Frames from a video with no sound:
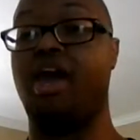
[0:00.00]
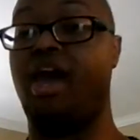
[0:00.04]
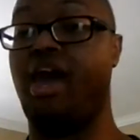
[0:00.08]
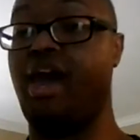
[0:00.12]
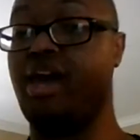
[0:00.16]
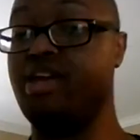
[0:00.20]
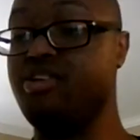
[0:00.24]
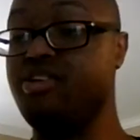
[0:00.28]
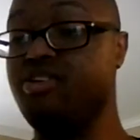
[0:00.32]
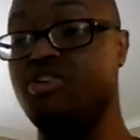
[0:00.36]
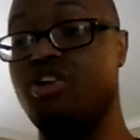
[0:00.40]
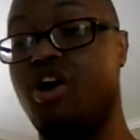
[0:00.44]

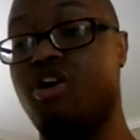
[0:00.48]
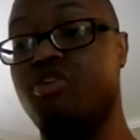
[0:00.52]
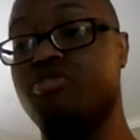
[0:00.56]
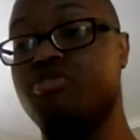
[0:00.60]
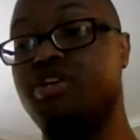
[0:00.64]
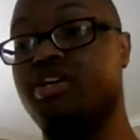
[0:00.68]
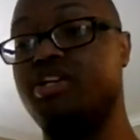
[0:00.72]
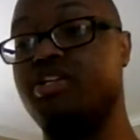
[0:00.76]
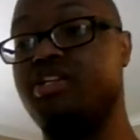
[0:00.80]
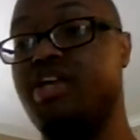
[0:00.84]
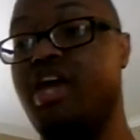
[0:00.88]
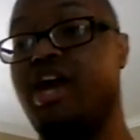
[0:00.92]
And you know,
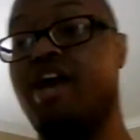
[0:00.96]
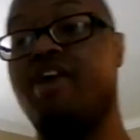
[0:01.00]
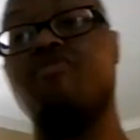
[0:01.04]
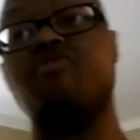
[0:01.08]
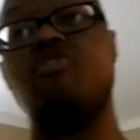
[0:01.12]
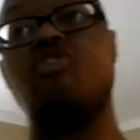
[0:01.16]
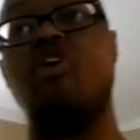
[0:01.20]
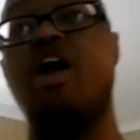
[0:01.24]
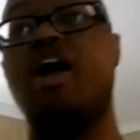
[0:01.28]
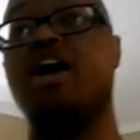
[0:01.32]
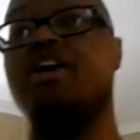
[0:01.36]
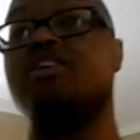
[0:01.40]
the
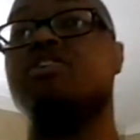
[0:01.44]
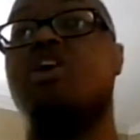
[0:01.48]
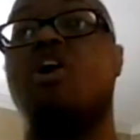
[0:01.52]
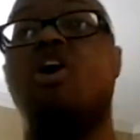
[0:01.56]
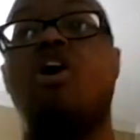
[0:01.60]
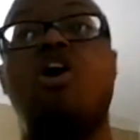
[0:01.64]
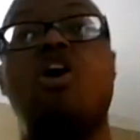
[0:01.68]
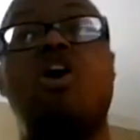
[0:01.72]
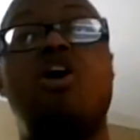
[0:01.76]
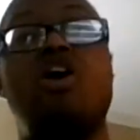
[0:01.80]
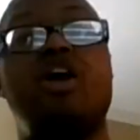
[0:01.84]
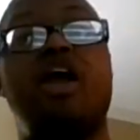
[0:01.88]
devil has
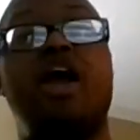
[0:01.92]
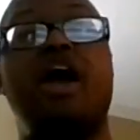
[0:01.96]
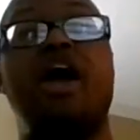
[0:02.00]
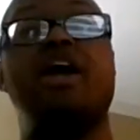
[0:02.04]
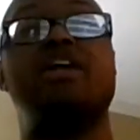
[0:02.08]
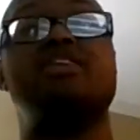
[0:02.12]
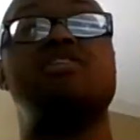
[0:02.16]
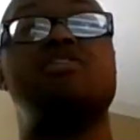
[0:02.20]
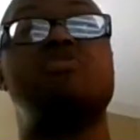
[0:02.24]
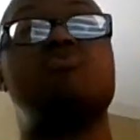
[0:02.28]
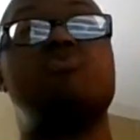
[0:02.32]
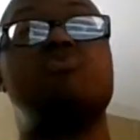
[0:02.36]
all
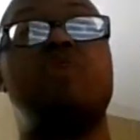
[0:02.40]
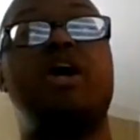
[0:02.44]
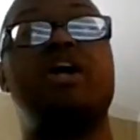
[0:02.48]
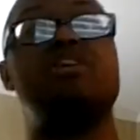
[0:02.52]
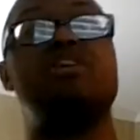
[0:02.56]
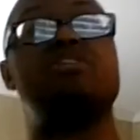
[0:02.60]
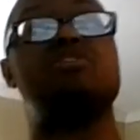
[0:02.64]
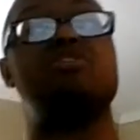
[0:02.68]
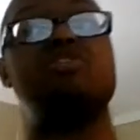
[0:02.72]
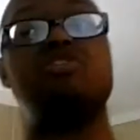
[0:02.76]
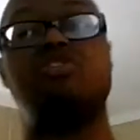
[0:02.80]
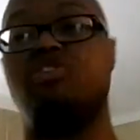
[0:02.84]
kinds of
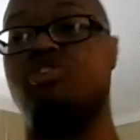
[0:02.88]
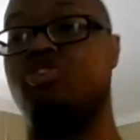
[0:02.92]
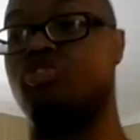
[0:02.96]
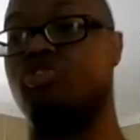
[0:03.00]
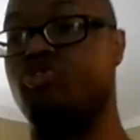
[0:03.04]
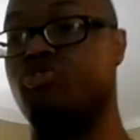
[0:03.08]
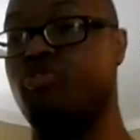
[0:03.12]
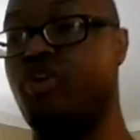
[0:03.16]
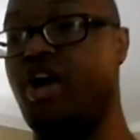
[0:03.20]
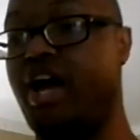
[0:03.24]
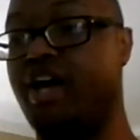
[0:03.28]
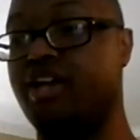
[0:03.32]
ways to
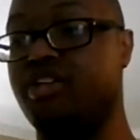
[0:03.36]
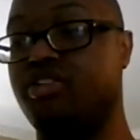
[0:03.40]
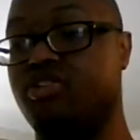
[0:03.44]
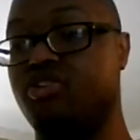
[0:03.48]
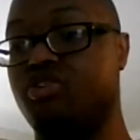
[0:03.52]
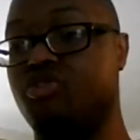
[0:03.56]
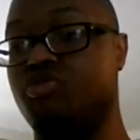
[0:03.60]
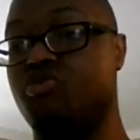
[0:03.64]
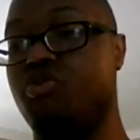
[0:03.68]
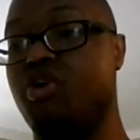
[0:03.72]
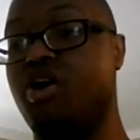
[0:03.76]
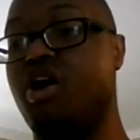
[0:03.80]
distract
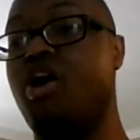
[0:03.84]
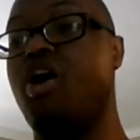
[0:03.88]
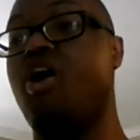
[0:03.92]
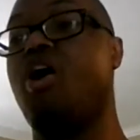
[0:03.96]
you